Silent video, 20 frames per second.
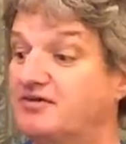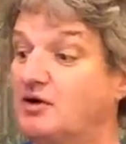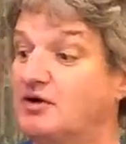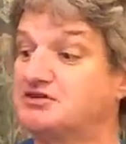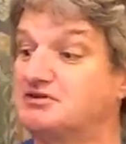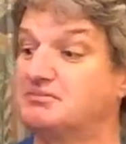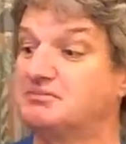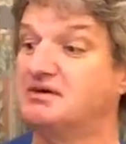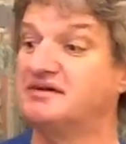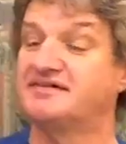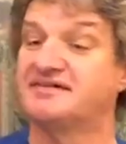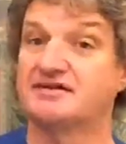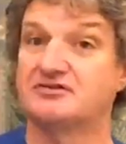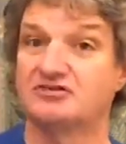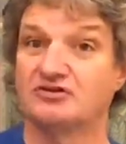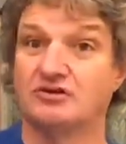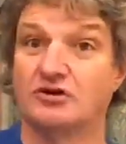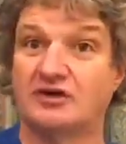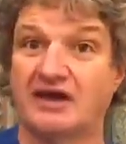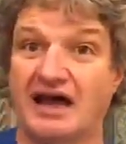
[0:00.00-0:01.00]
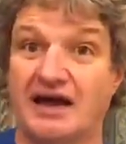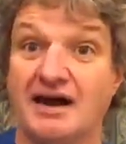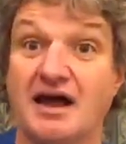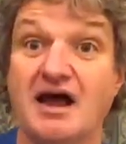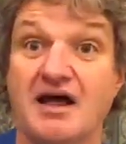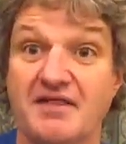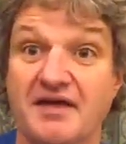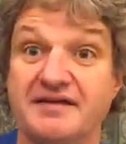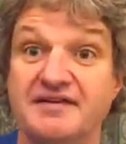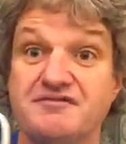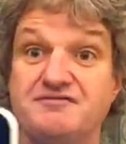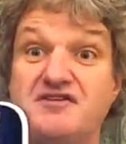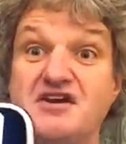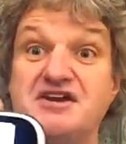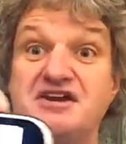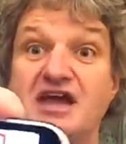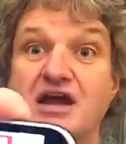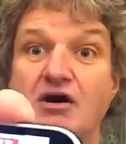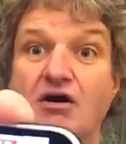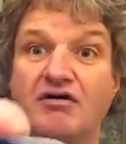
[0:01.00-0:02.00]
quite amusing to look at. There's a
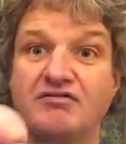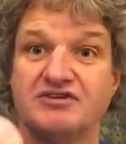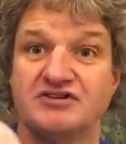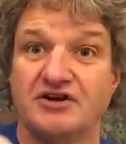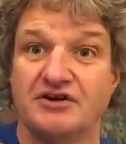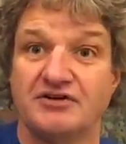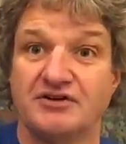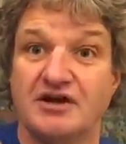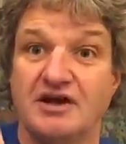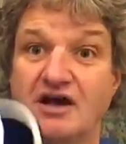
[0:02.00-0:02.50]
video of it on